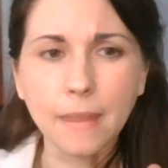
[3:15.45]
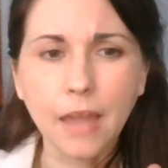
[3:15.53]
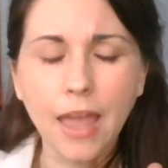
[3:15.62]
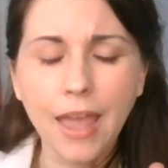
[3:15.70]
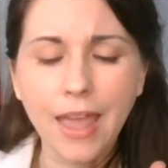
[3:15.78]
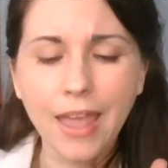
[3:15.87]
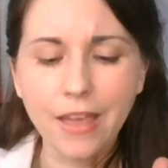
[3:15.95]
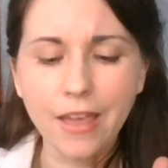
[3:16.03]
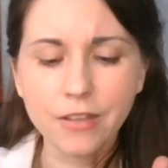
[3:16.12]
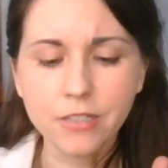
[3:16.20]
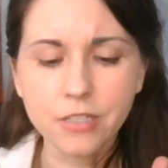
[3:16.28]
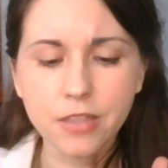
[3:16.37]

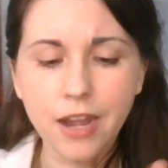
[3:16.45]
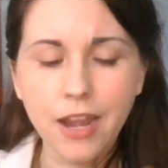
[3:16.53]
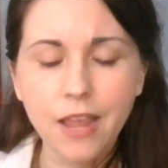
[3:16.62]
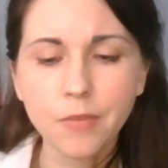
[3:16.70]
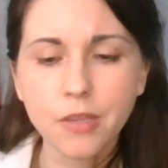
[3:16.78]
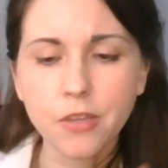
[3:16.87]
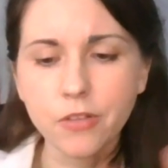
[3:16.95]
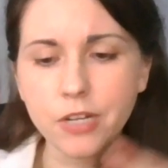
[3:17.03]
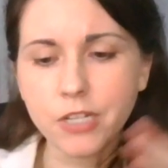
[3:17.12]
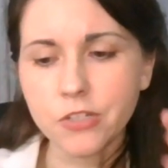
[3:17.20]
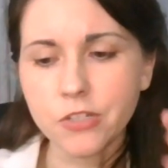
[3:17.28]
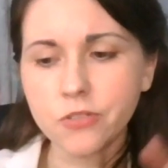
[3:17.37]
And that
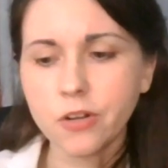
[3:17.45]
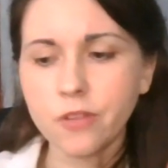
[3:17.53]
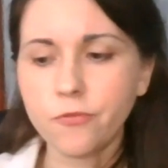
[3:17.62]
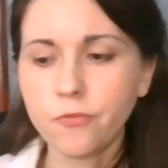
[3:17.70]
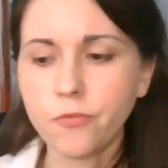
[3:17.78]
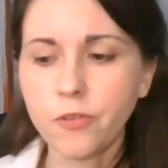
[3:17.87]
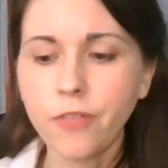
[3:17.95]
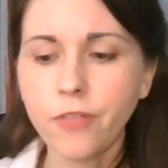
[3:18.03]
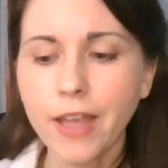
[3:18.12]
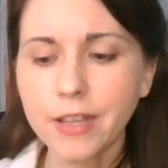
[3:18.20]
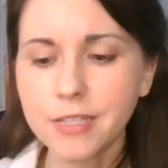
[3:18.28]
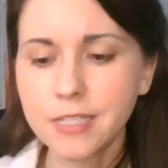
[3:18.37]
ambiguity just sort of
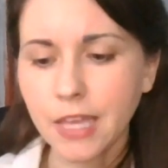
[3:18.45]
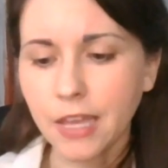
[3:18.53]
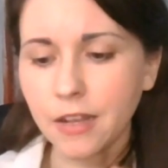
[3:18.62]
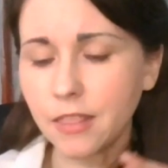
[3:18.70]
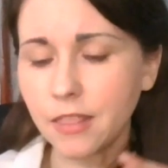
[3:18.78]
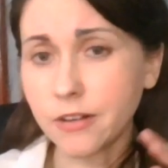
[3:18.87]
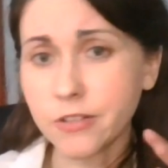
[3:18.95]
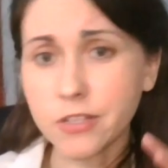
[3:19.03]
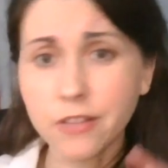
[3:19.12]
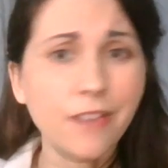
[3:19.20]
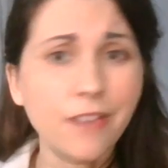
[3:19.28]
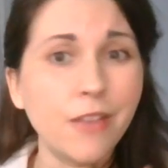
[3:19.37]
reflects that there's a
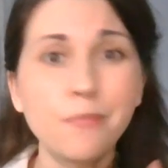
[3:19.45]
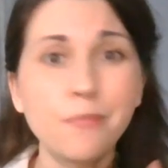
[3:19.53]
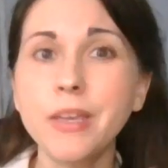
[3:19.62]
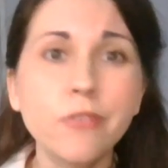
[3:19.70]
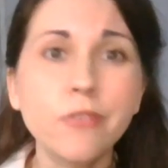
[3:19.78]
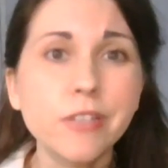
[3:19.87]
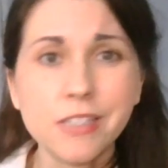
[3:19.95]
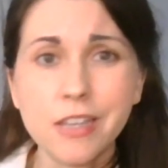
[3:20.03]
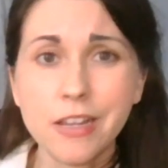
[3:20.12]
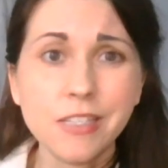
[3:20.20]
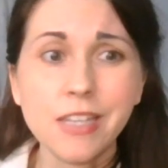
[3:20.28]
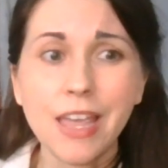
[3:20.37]
lot of
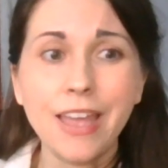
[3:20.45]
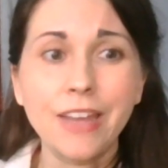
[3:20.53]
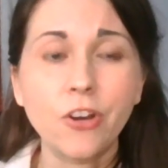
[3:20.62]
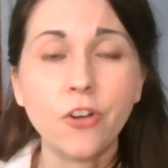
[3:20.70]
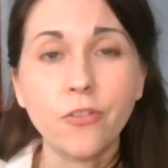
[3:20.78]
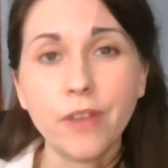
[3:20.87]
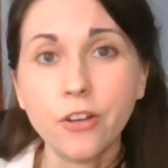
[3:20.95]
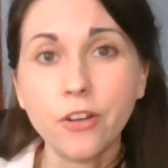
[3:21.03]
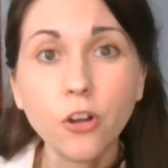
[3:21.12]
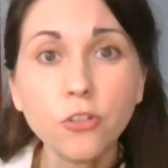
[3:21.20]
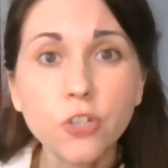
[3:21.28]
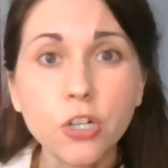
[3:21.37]
ambiguousness in Korean
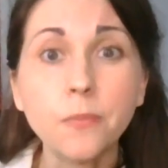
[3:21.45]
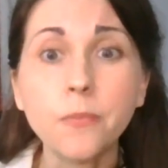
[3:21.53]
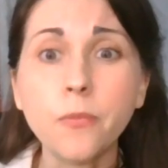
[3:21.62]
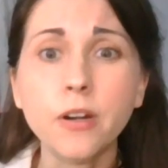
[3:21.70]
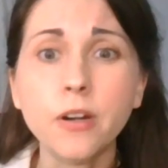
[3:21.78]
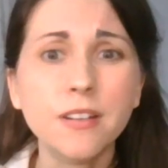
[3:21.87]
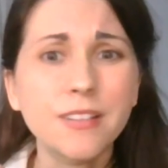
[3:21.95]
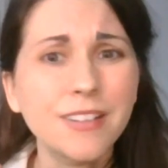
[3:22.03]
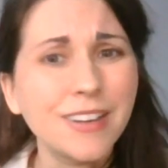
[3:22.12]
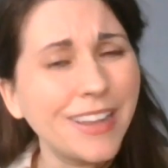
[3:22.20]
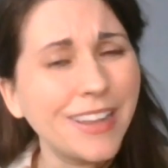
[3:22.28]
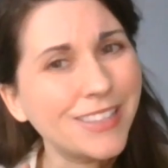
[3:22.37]
culture, where
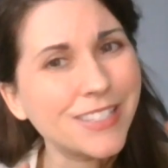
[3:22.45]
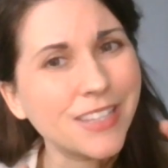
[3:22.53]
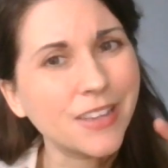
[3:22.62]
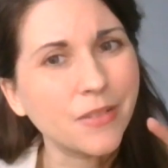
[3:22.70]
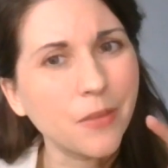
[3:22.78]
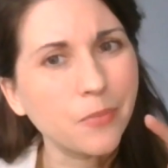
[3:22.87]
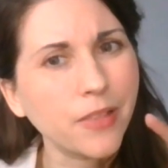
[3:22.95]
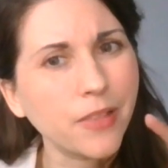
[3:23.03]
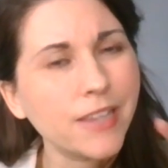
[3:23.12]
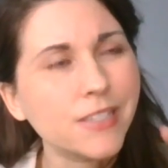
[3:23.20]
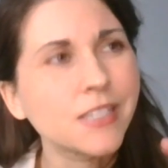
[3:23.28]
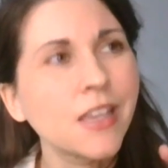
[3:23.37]
it's a
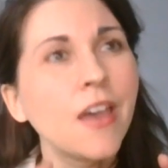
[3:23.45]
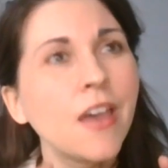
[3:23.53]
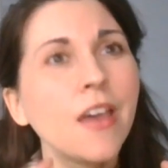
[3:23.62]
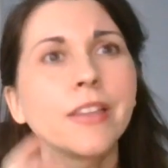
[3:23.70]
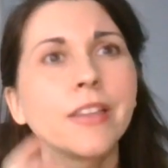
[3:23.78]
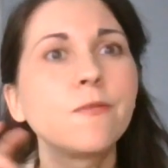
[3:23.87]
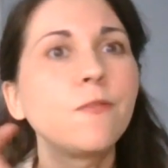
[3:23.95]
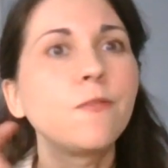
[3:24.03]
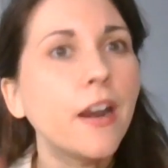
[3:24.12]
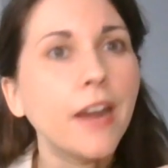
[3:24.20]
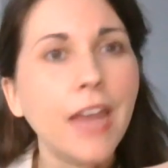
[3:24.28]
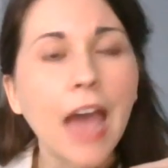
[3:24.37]
place that's
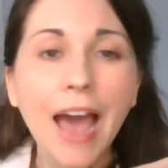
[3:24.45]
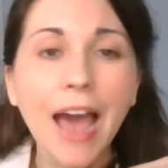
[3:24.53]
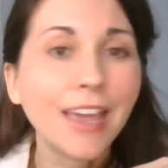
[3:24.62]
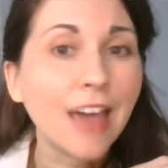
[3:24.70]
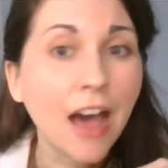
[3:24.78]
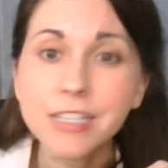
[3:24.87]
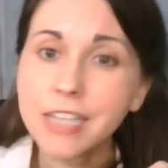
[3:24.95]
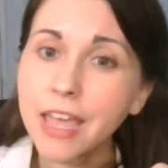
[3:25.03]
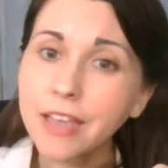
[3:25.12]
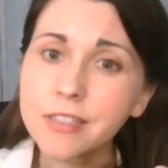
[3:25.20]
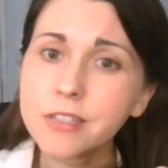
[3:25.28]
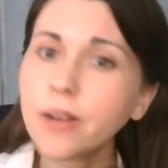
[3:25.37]
very high
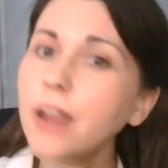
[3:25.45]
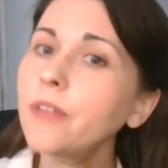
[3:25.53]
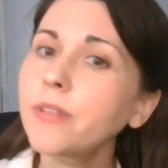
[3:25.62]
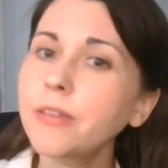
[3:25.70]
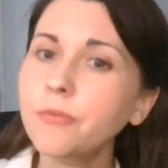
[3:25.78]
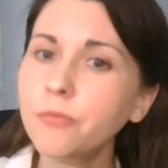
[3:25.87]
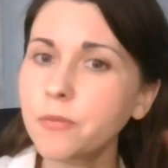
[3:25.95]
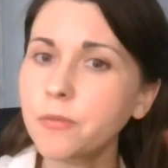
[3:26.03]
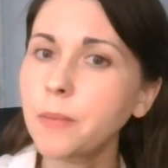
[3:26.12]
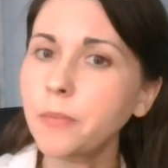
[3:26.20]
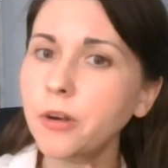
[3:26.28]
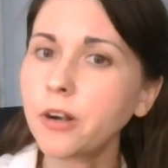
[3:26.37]
context, right? We
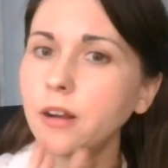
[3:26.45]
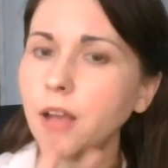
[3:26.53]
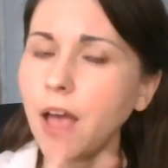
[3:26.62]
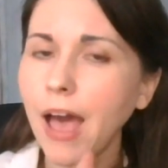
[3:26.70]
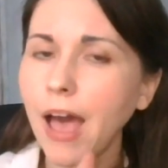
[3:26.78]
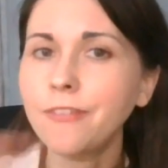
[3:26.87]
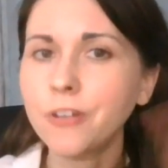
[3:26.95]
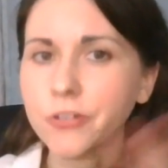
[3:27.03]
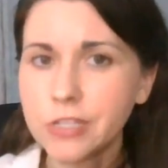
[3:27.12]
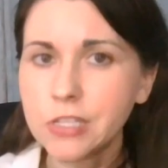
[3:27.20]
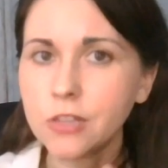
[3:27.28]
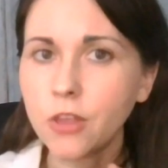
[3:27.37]
remember high
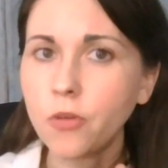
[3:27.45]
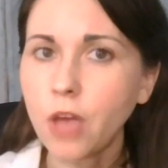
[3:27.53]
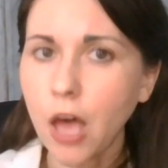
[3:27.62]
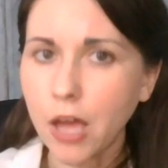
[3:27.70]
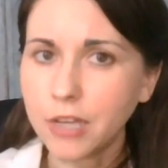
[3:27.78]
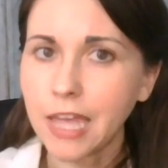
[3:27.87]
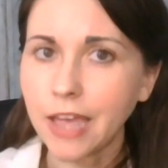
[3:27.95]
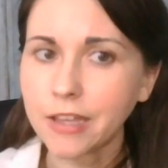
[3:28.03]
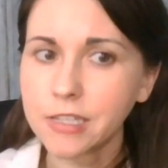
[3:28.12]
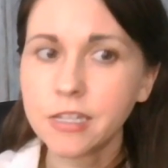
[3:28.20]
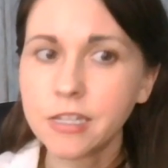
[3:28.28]
versus low context.